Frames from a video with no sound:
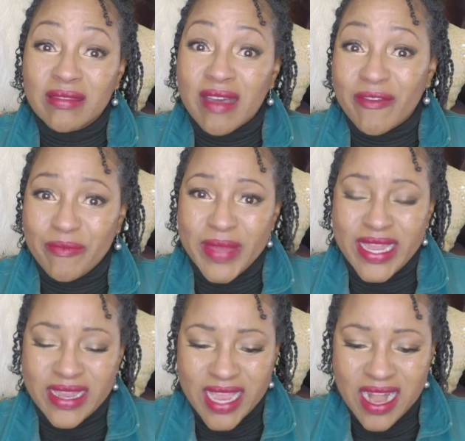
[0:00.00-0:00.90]
to love
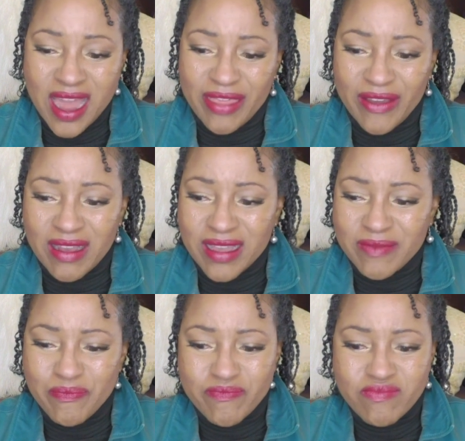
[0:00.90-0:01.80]
me, and I
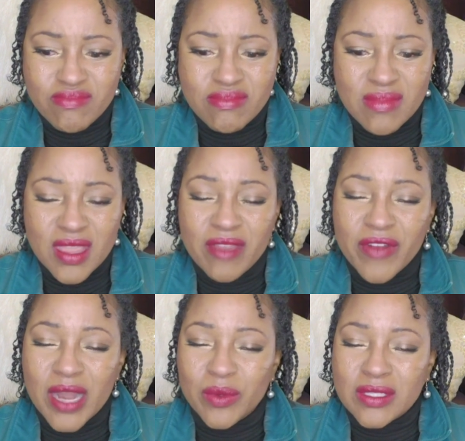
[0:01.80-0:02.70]
thought
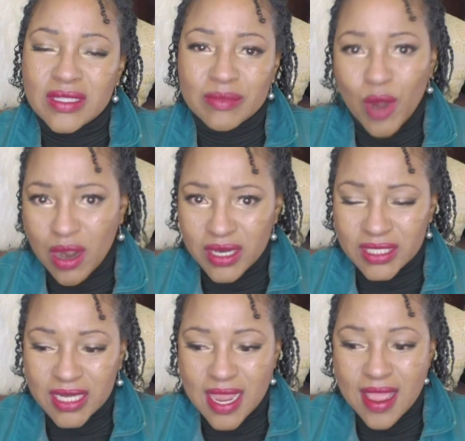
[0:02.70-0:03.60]
if I was
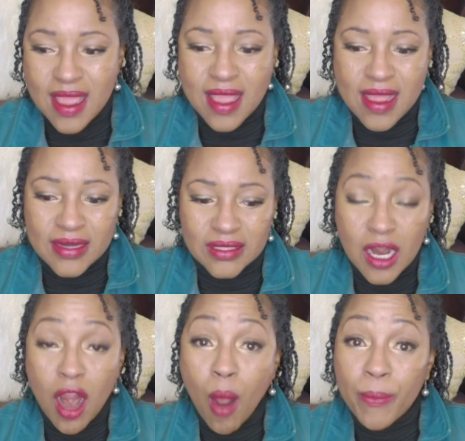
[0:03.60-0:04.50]
smart and
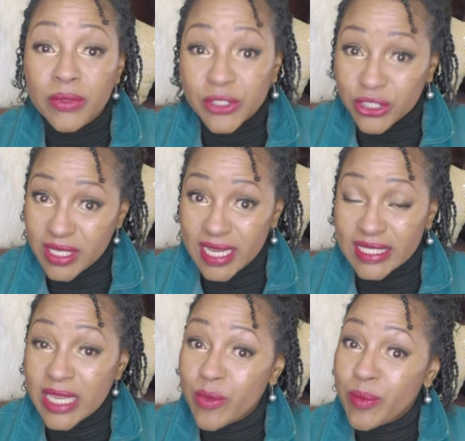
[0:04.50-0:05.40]
accomplished
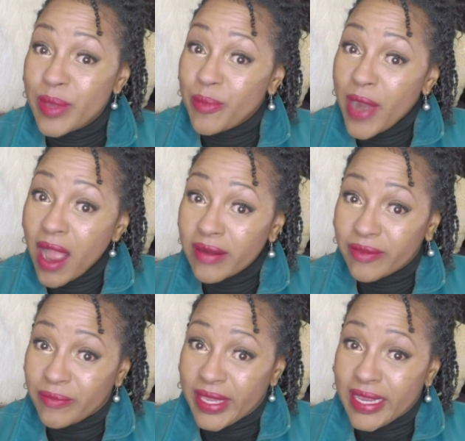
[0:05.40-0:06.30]
things, he would be proud
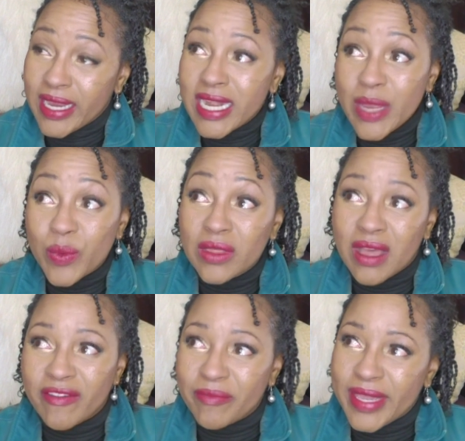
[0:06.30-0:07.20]
of me and he would
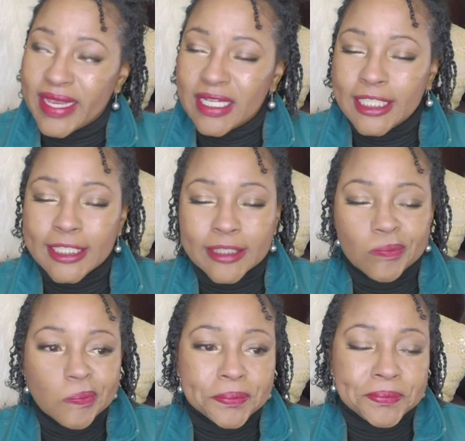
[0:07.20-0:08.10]
love me.
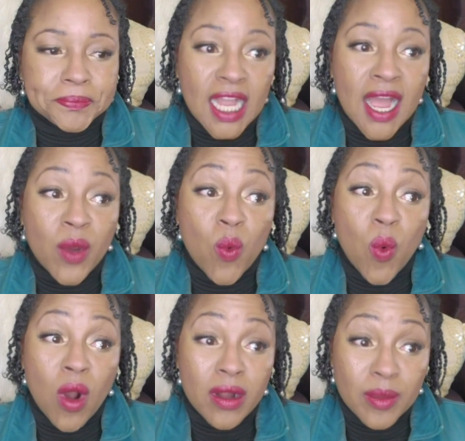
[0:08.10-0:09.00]
I
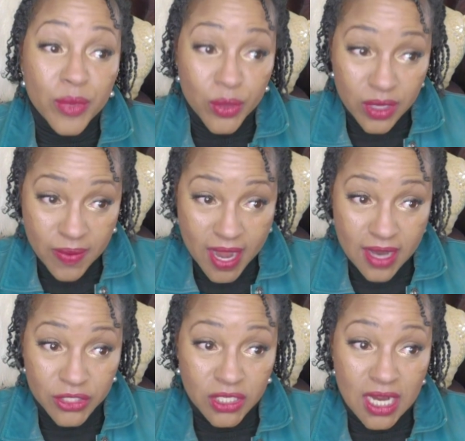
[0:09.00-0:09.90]
won a beauty
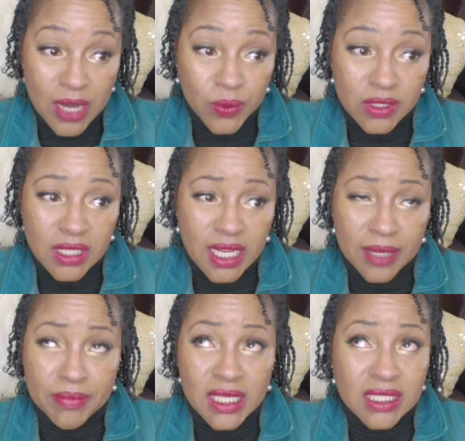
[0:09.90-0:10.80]
pageant. I was like
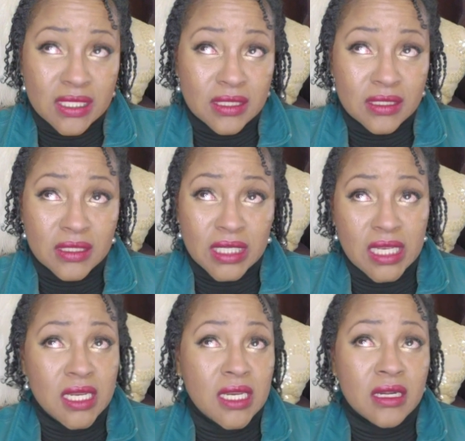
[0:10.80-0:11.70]
Miss
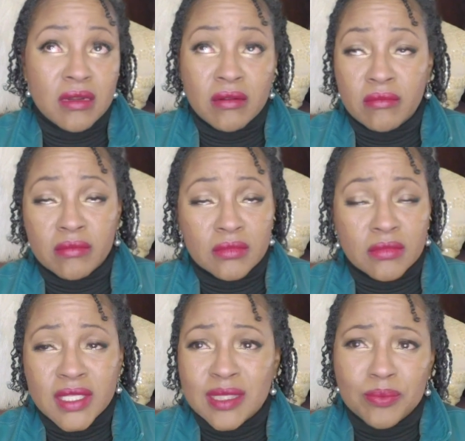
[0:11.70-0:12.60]
Teen,
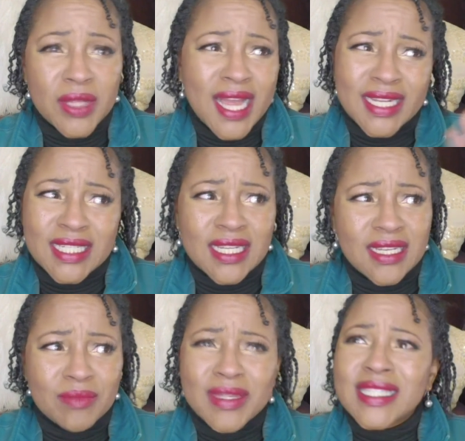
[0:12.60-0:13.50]
Miss Black
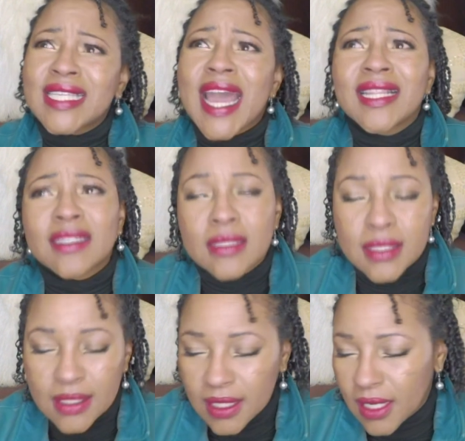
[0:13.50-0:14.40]
Teen, Miss
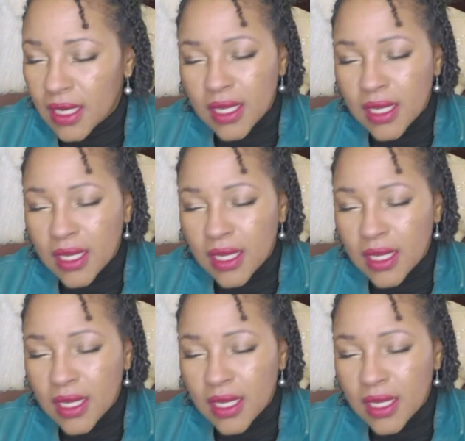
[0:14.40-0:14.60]
Galaxy